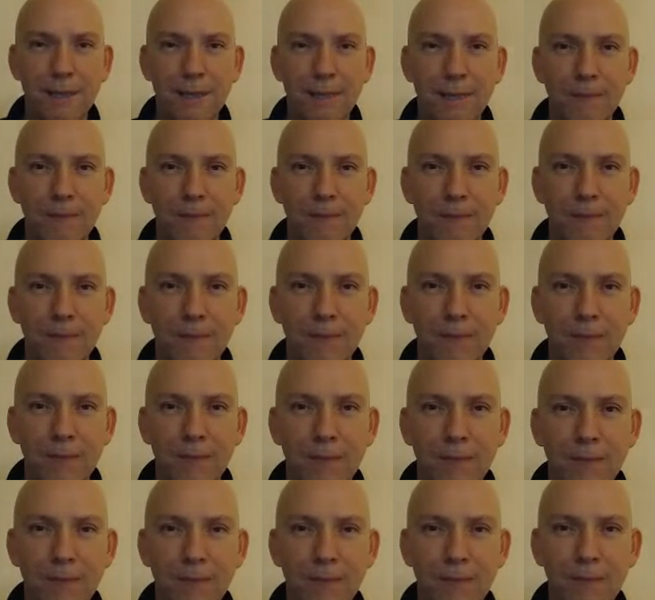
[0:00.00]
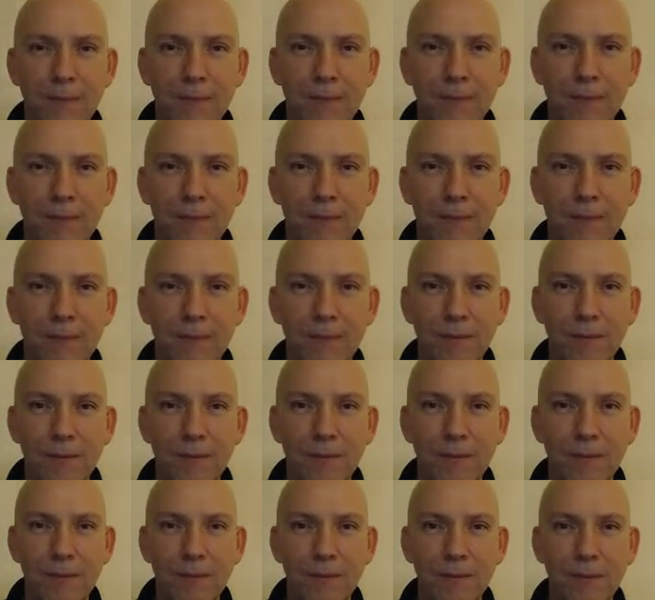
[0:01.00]

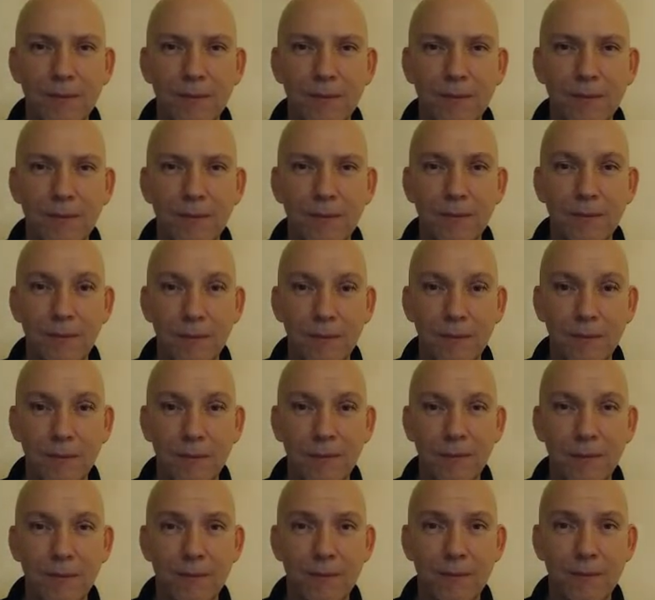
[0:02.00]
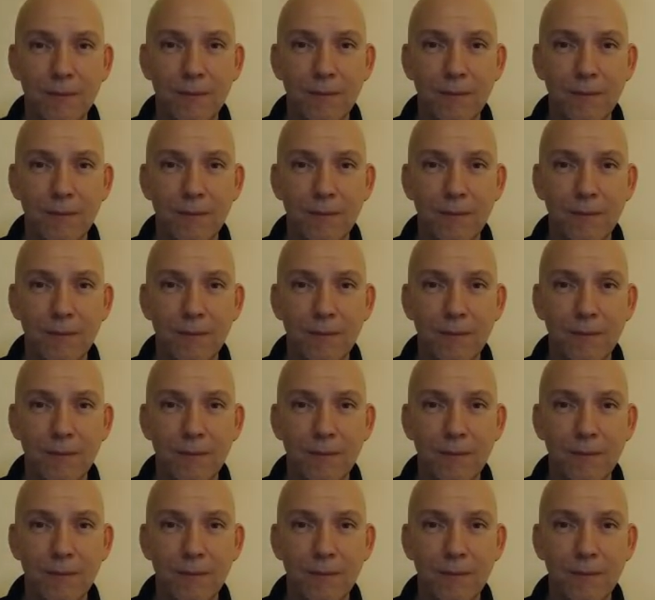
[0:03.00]
No one is speaking in this clip.